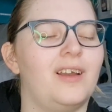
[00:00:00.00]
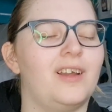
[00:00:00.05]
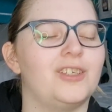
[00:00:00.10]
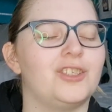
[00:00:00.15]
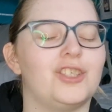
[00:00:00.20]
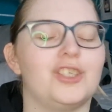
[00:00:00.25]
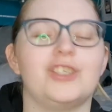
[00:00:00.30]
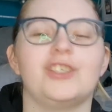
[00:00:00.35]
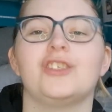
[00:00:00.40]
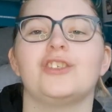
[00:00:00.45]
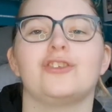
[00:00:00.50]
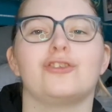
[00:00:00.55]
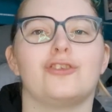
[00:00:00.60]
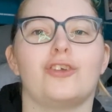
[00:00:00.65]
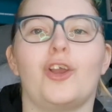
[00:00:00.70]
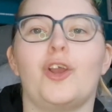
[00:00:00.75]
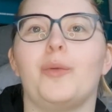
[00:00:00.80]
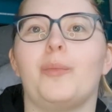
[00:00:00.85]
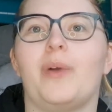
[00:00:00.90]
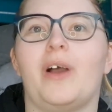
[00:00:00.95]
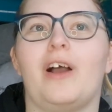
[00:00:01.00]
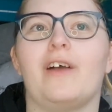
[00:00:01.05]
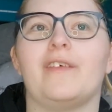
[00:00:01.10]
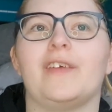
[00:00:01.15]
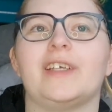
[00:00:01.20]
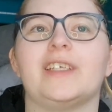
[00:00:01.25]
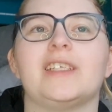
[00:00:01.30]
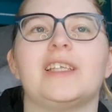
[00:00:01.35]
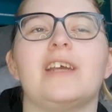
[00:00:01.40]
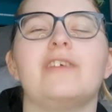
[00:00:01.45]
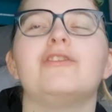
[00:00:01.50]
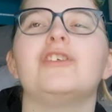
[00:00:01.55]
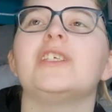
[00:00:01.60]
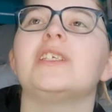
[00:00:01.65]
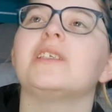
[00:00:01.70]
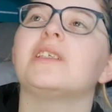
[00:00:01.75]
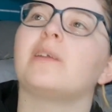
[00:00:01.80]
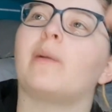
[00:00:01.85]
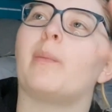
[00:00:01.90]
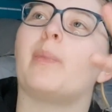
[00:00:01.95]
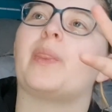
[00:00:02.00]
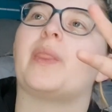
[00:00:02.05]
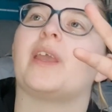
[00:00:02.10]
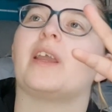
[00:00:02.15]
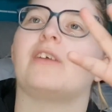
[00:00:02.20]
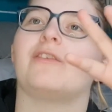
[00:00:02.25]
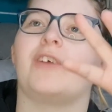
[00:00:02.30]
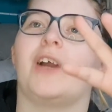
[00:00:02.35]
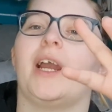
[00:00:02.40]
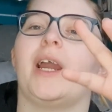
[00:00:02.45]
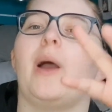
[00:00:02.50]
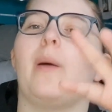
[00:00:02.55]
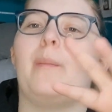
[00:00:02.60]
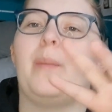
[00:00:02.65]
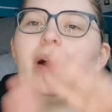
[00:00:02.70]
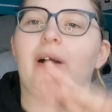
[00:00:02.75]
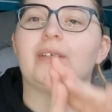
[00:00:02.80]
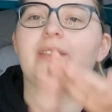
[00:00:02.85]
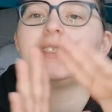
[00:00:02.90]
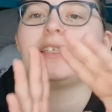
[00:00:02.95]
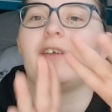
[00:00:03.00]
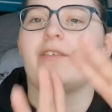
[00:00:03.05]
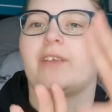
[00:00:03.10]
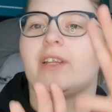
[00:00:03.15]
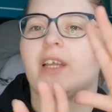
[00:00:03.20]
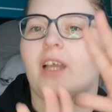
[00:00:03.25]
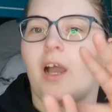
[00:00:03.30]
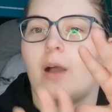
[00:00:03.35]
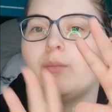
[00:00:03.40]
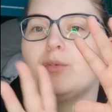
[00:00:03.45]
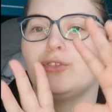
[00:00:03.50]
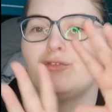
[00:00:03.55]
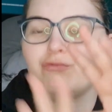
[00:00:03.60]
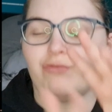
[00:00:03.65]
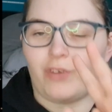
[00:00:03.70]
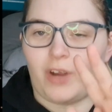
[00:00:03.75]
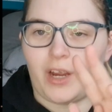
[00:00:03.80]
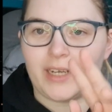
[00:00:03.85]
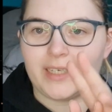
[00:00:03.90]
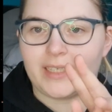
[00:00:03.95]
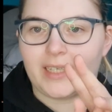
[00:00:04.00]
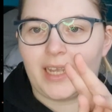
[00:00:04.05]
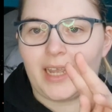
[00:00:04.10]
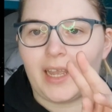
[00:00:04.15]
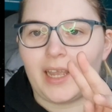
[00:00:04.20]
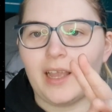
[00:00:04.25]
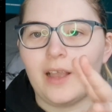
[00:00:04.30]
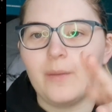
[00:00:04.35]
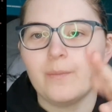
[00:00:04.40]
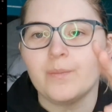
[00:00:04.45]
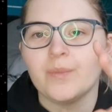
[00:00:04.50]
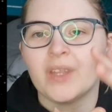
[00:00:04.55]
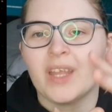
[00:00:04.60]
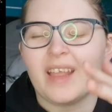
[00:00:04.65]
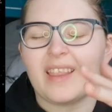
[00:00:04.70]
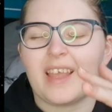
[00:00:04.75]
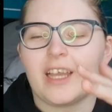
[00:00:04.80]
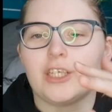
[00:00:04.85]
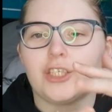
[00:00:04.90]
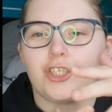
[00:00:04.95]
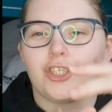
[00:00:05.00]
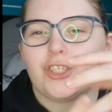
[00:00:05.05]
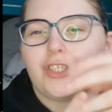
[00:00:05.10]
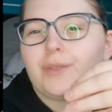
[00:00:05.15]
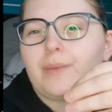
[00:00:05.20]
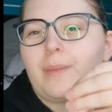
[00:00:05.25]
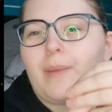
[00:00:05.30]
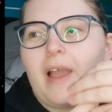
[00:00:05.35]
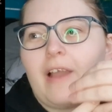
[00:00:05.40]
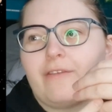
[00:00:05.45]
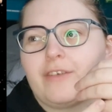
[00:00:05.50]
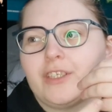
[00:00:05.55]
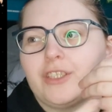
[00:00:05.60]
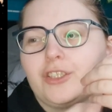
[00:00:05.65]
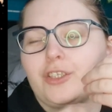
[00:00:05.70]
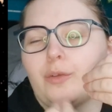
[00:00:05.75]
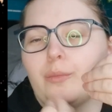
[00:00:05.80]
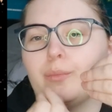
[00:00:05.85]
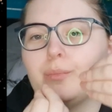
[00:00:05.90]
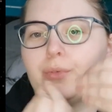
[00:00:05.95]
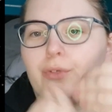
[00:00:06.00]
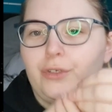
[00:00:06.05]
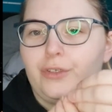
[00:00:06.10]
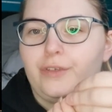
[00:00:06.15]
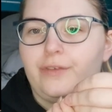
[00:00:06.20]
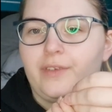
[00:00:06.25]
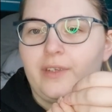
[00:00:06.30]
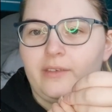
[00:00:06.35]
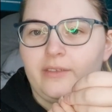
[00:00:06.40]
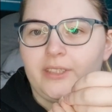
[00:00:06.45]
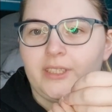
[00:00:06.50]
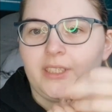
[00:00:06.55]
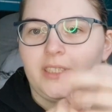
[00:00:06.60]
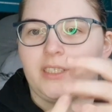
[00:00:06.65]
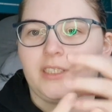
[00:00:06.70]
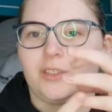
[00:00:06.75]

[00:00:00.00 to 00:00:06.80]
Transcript: Just so perfect. There is something right about Stephanie Garber's writing that is just, everything's so beautifully written.